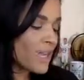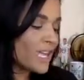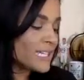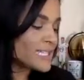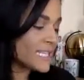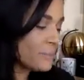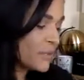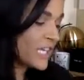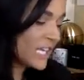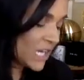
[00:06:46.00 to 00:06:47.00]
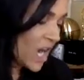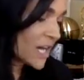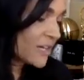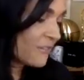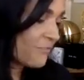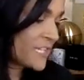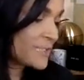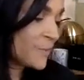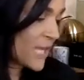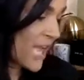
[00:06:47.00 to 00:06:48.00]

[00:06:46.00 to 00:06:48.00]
like I said, I'm going to hit hard on Facebook